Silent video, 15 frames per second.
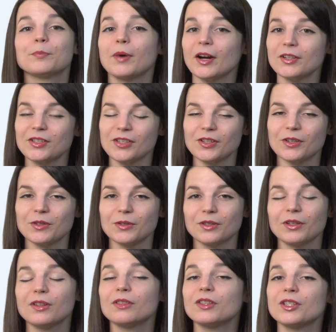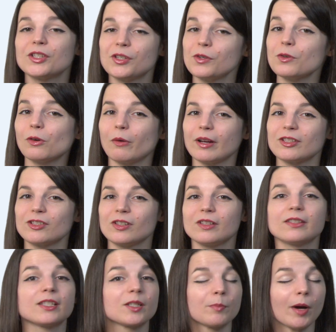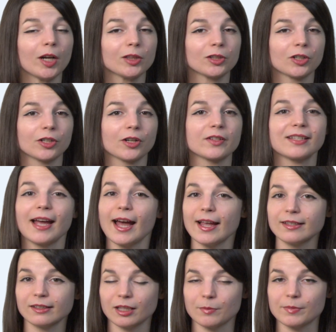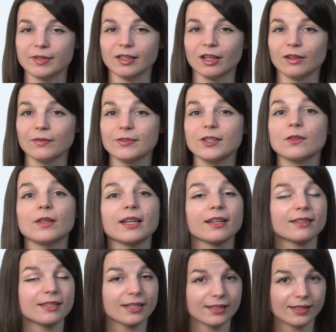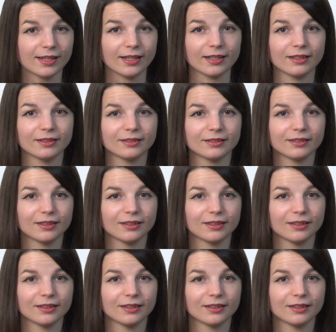Part 2. The 2 questions smart learners ask themselves so they can succeed.